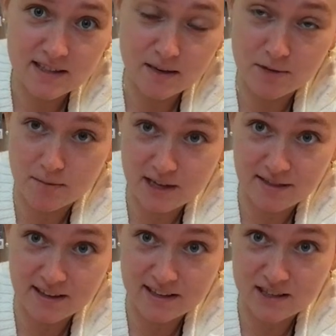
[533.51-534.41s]
Sometimes I
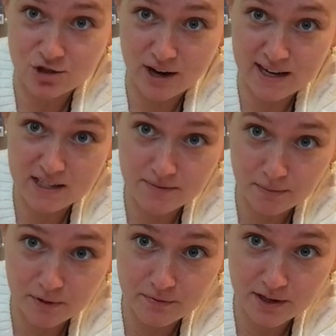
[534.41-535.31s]
think it detracts
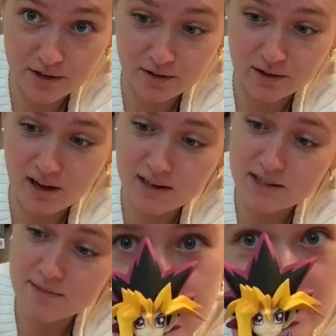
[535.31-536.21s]
from the figure a
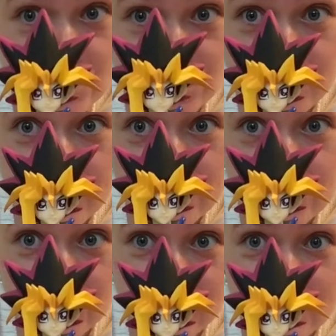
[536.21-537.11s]
lot. Facial
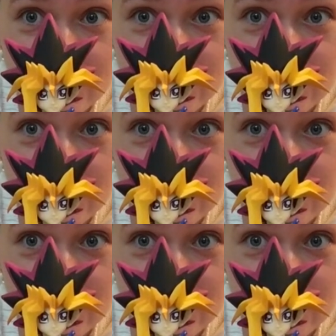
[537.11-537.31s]
features